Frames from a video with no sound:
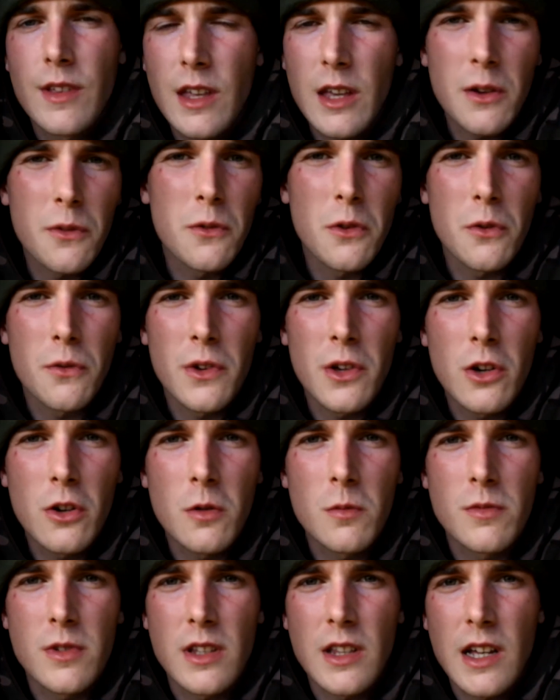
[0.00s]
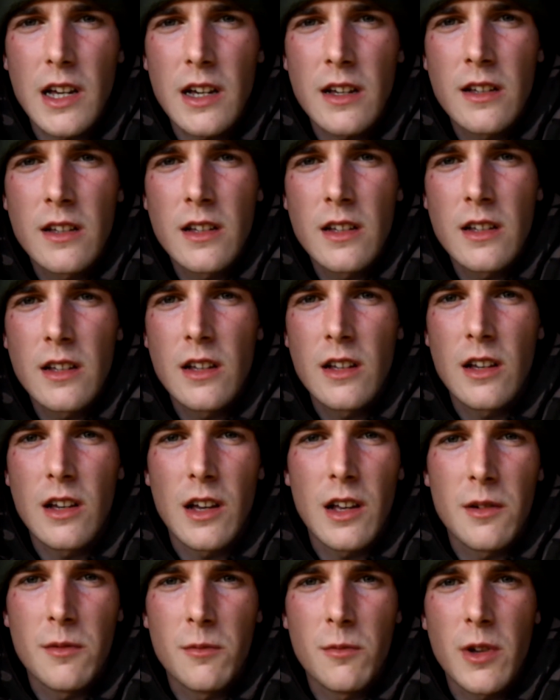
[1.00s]
If nothing comes of that
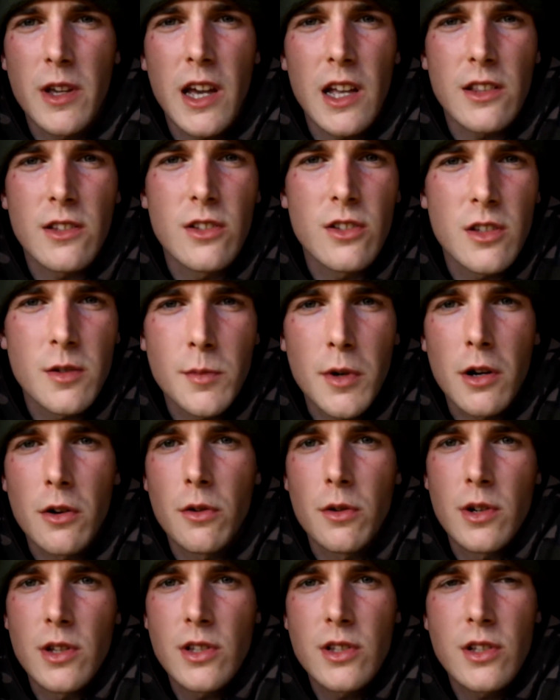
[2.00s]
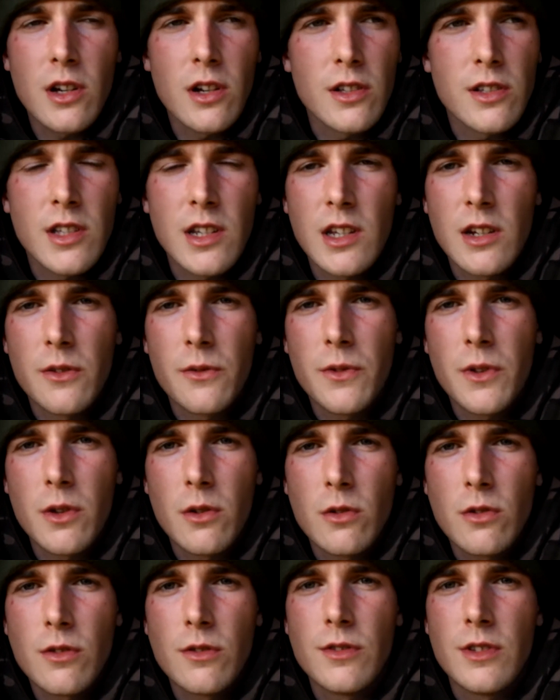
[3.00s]
and we get to tomorrow and I start seeing a few
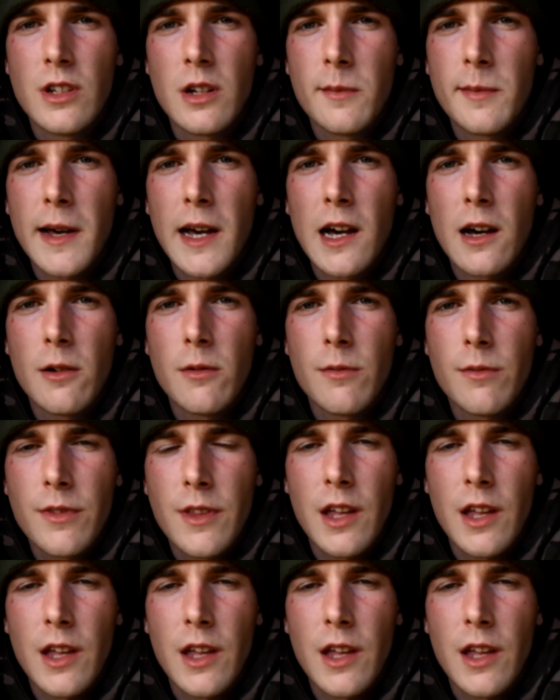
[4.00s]
cruising about,